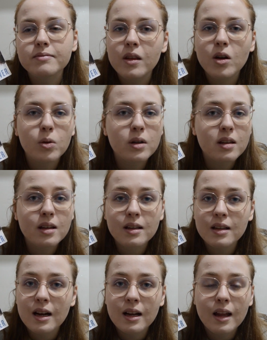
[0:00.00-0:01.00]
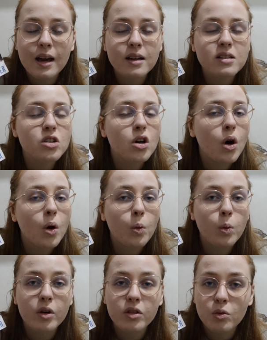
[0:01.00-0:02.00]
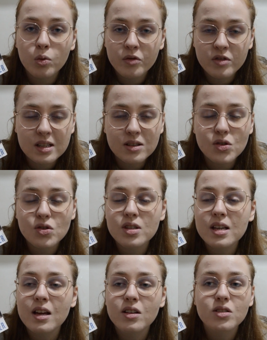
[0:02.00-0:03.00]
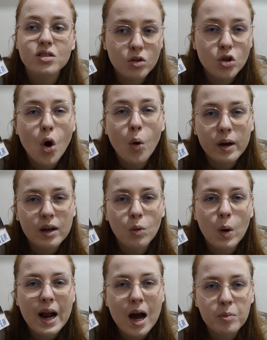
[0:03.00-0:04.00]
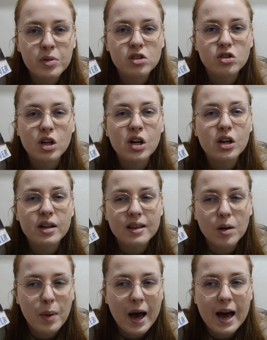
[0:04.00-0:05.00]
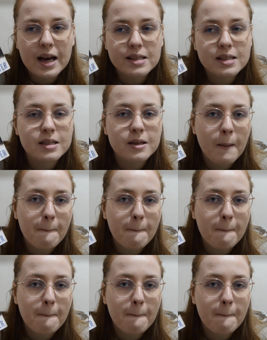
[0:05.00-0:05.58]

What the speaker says: The only thing that I liked were the reveals and knowing what happened to her in the past.